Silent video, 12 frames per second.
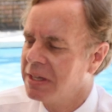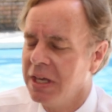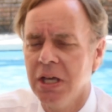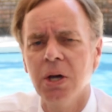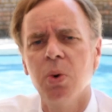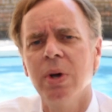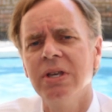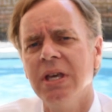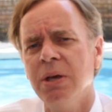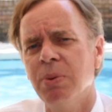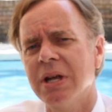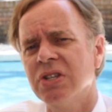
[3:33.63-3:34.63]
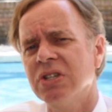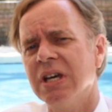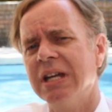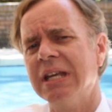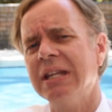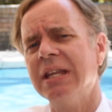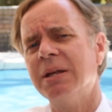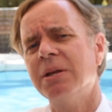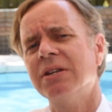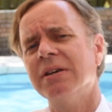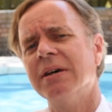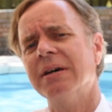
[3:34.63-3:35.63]
he read a study that
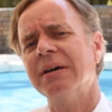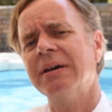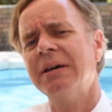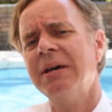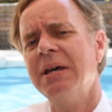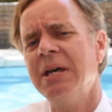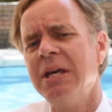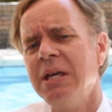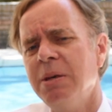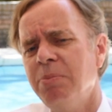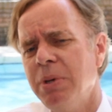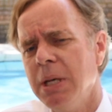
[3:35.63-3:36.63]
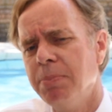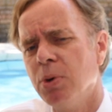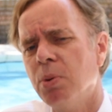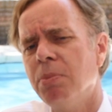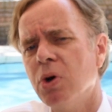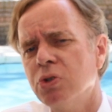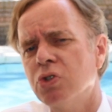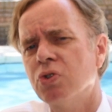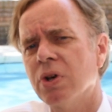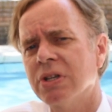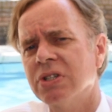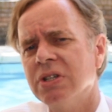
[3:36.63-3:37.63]
people most
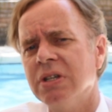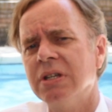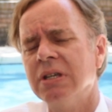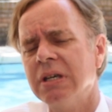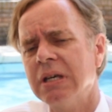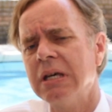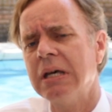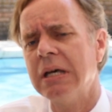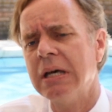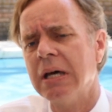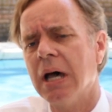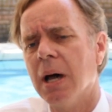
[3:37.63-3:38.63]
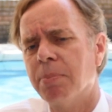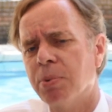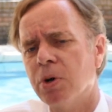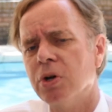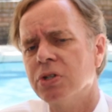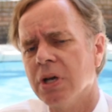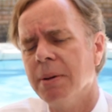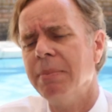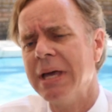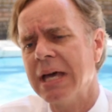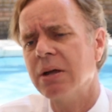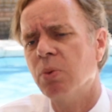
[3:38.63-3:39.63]
trusted a
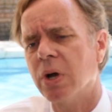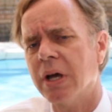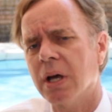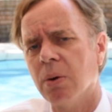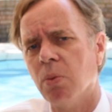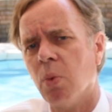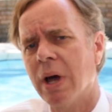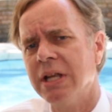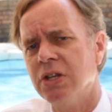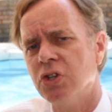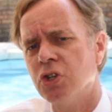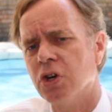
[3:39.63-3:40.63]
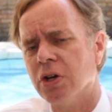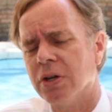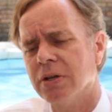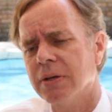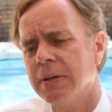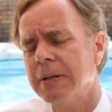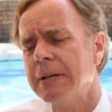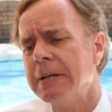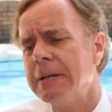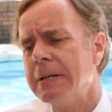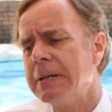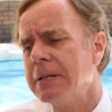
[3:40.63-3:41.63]
man wearing a white shirt.
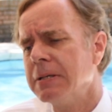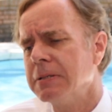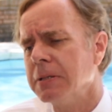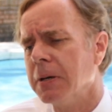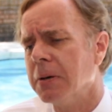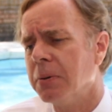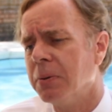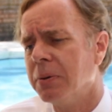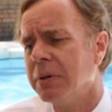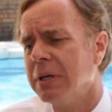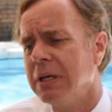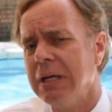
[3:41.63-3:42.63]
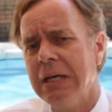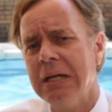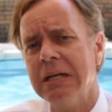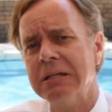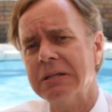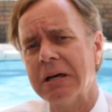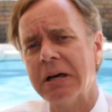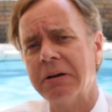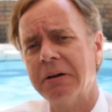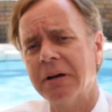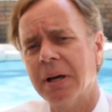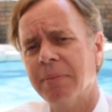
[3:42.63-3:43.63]
So in his
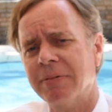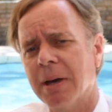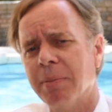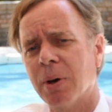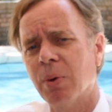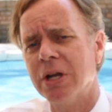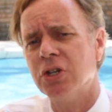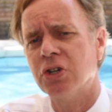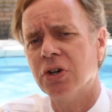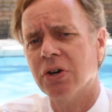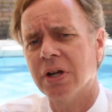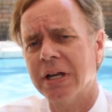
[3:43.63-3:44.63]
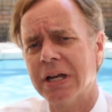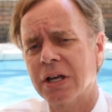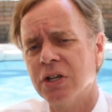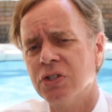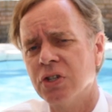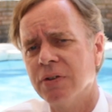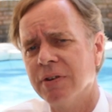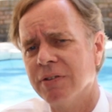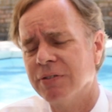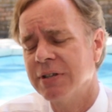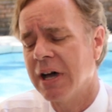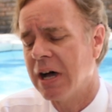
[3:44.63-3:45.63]
honor, I've got my white shirt on and a
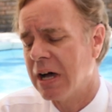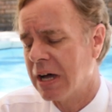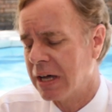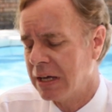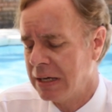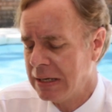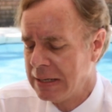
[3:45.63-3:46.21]
conservative tie.